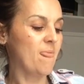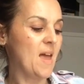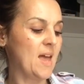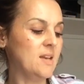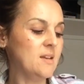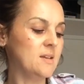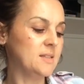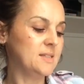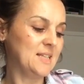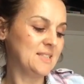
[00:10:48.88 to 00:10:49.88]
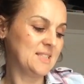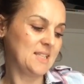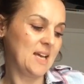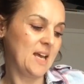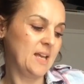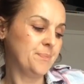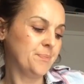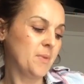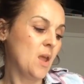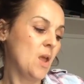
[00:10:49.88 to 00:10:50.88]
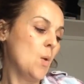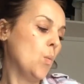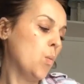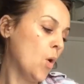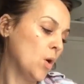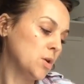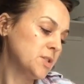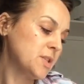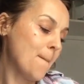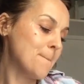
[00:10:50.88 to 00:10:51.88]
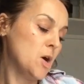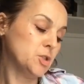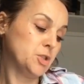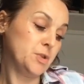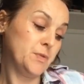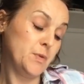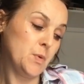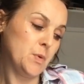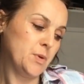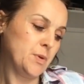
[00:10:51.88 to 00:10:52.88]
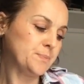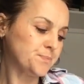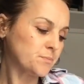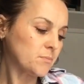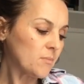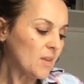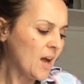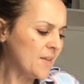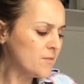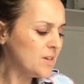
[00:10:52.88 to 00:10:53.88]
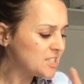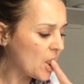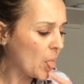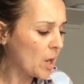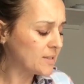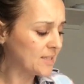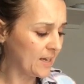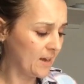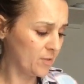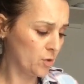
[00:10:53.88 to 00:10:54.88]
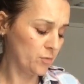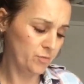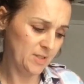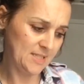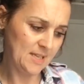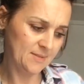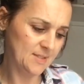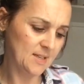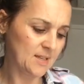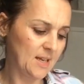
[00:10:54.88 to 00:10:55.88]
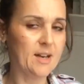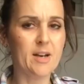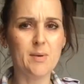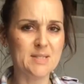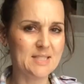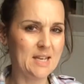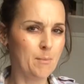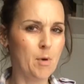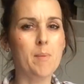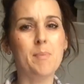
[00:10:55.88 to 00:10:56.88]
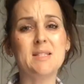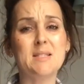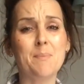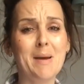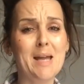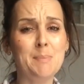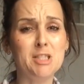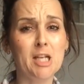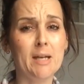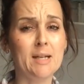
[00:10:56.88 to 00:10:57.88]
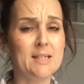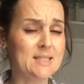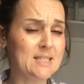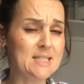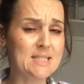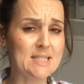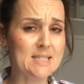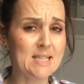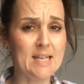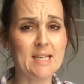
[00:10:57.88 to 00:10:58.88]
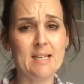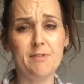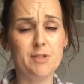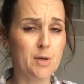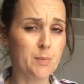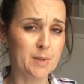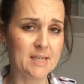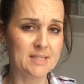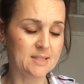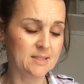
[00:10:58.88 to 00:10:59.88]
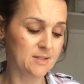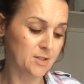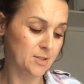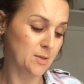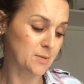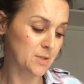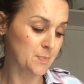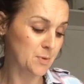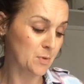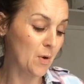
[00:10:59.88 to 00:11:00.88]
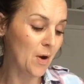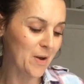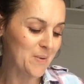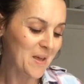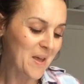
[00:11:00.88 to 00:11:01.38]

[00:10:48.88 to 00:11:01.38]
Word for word: Then yesterday was March the 4th. And the reason I tell you I haven't got them written down this Sunday, and I know it's TMI, but it's a baby channel, it's TTC, and if you don't want to listen, don't subscribe.